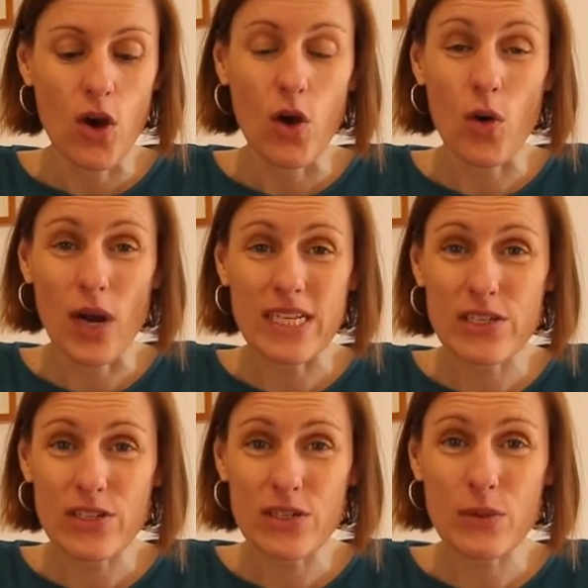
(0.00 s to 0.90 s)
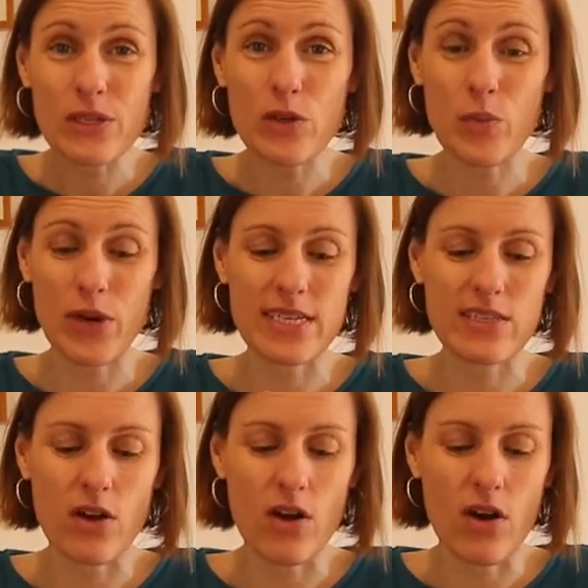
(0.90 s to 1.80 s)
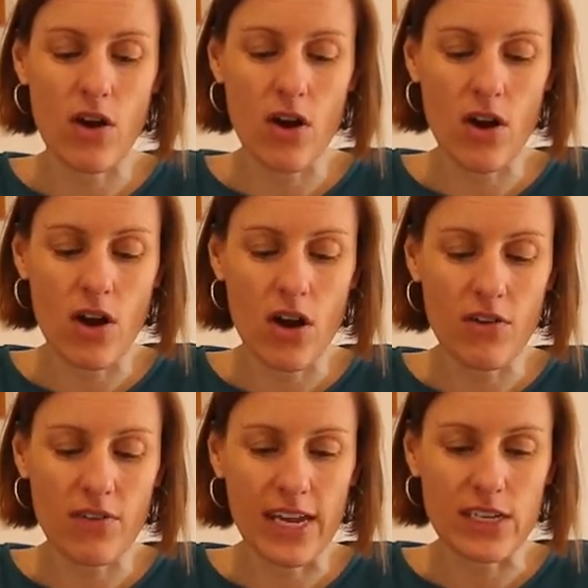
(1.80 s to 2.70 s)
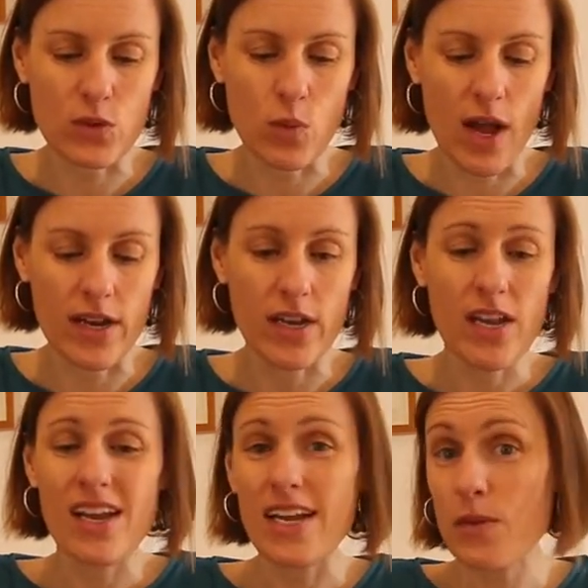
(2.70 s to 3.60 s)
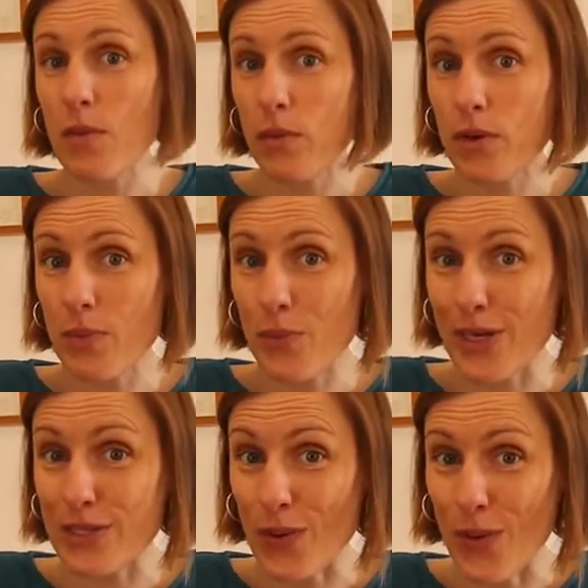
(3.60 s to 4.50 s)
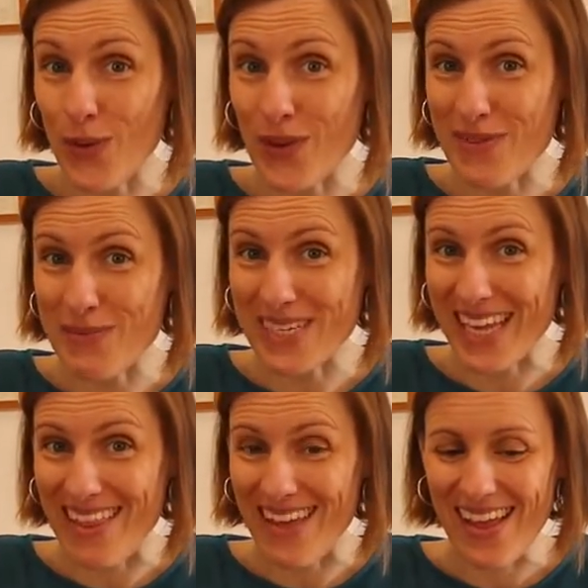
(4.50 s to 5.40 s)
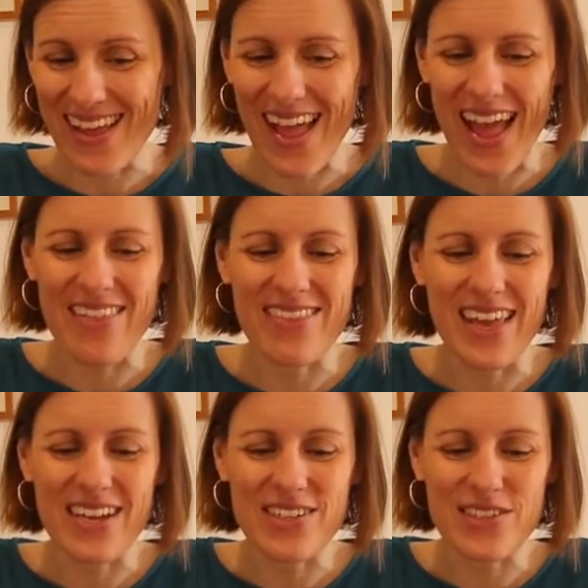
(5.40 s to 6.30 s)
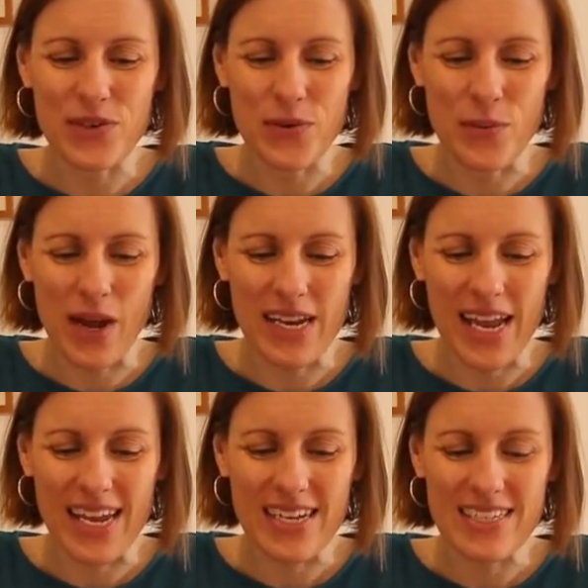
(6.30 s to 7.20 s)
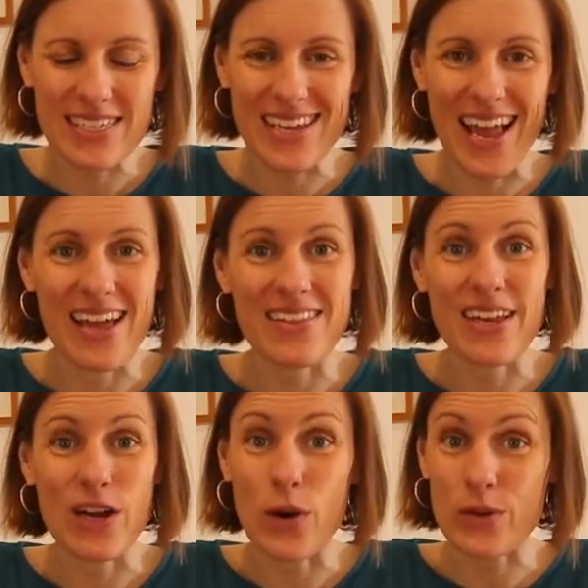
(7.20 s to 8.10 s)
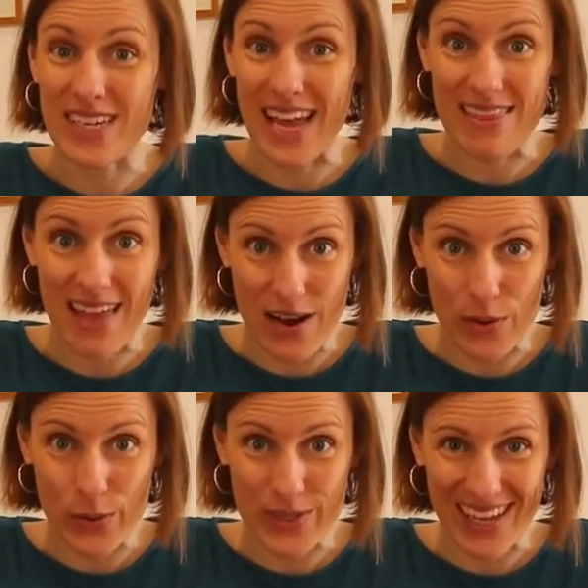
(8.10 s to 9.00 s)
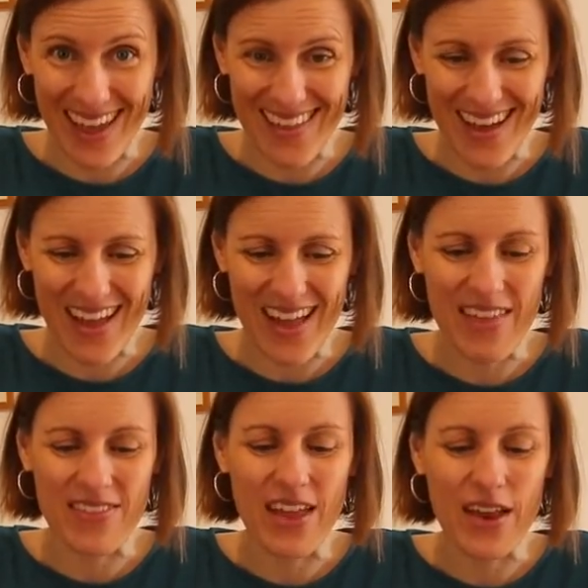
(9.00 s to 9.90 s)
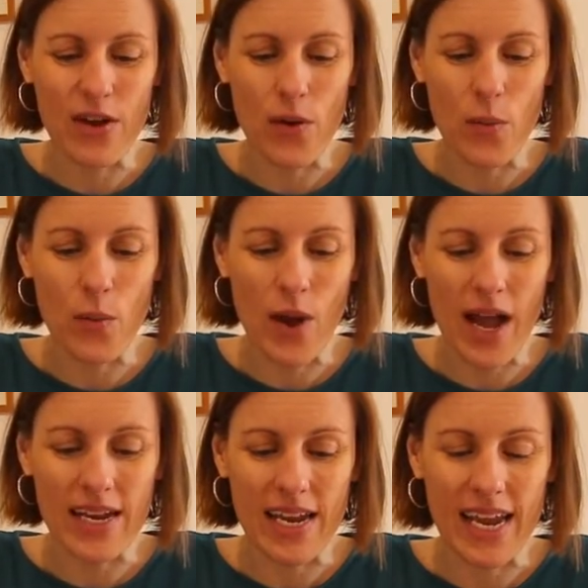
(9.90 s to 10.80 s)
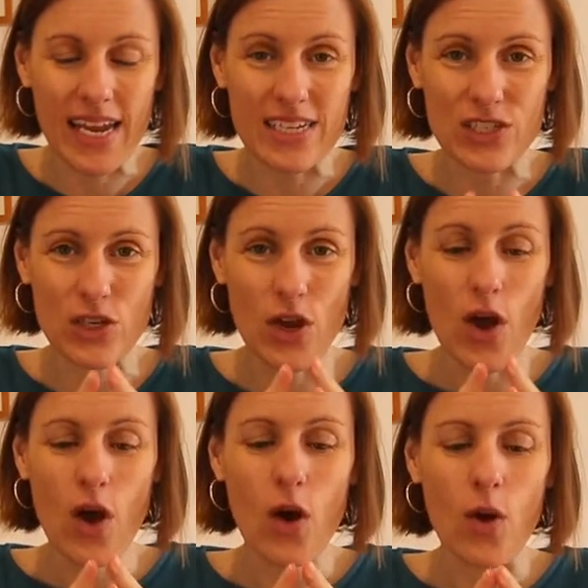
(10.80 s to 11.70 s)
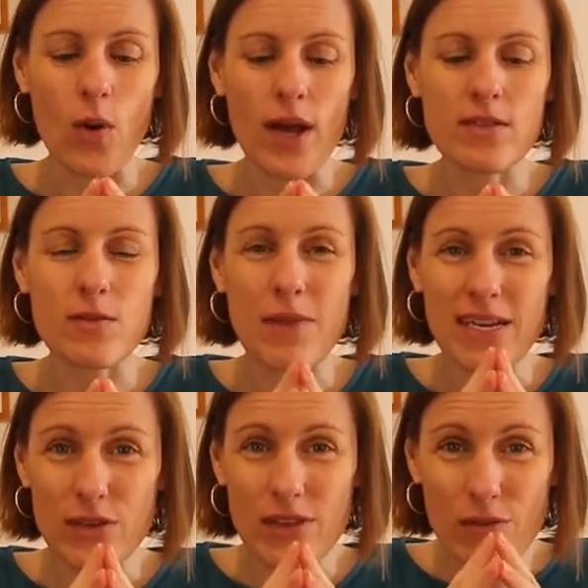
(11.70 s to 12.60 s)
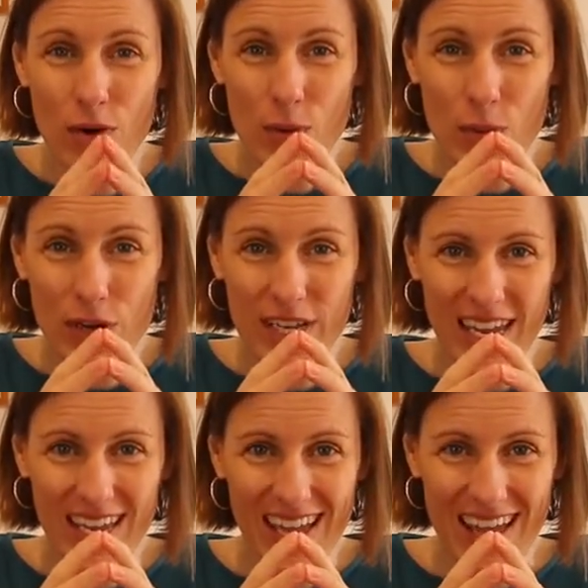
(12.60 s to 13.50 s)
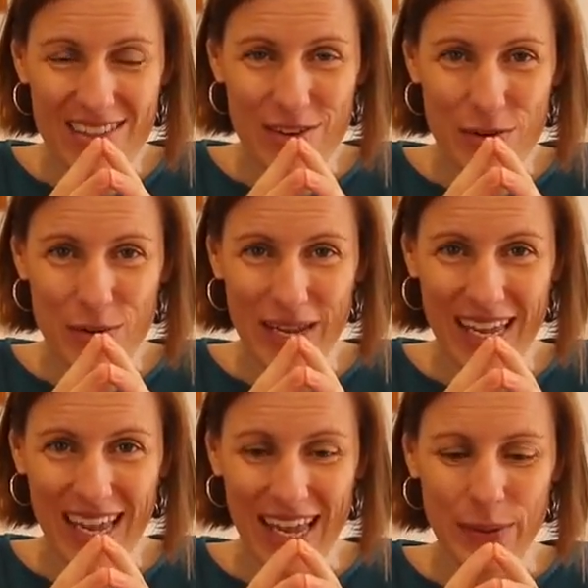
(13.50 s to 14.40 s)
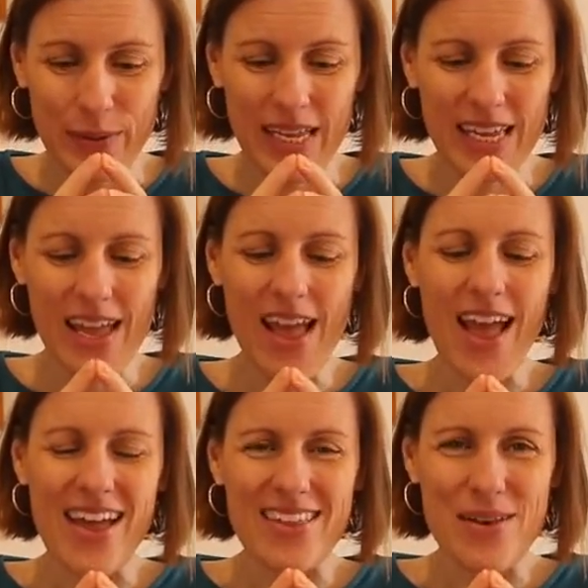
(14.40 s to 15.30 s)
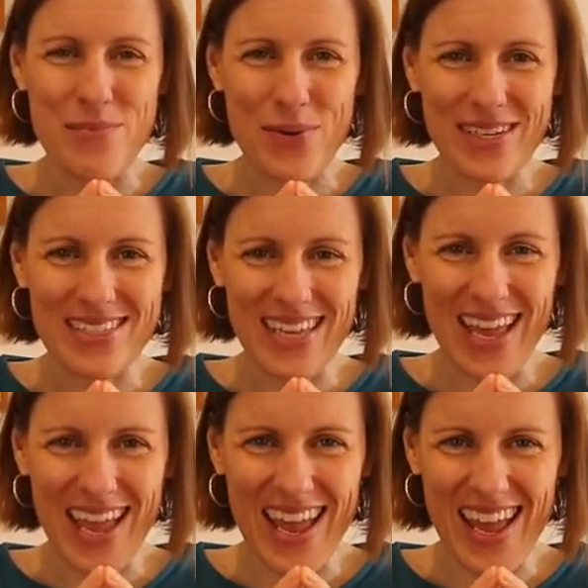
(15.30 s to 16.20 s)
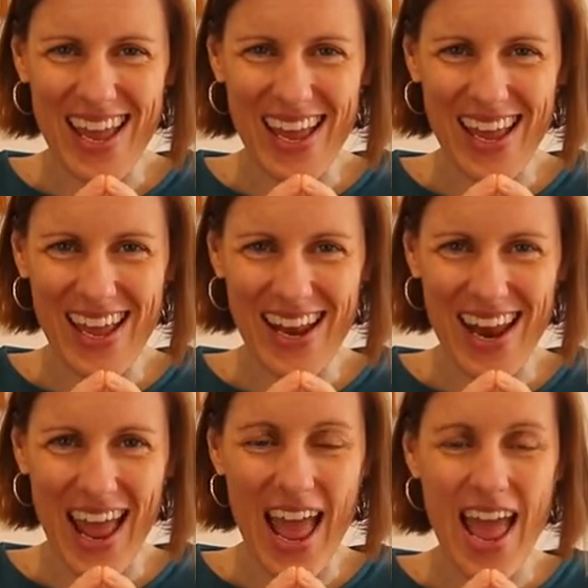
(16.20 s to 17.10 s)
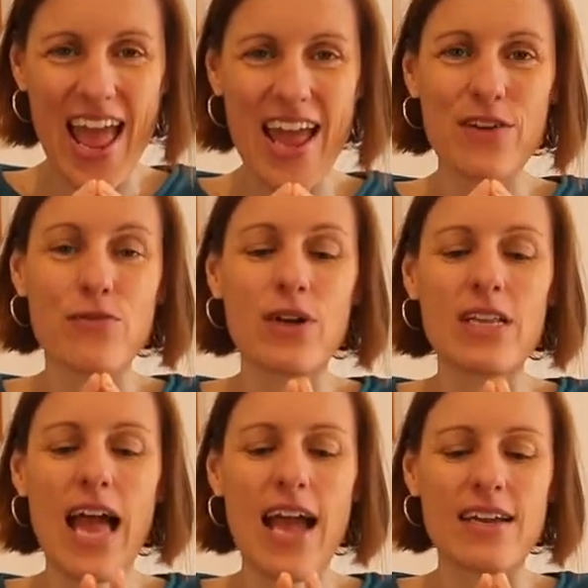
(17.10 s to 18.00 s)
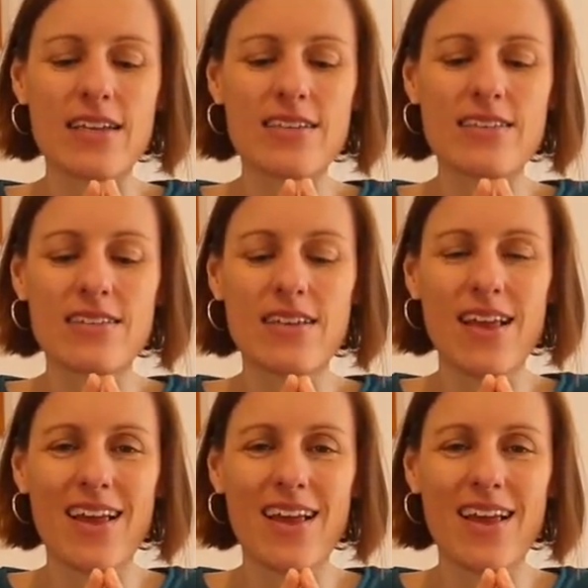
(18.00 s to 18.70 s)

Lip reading: All right, so just do a little press of each one, and you might want to press all of them together and then do one each, and then alternate that all together and then one each. All right, so make sure they're all working and they're all working equally, and then press again and relax.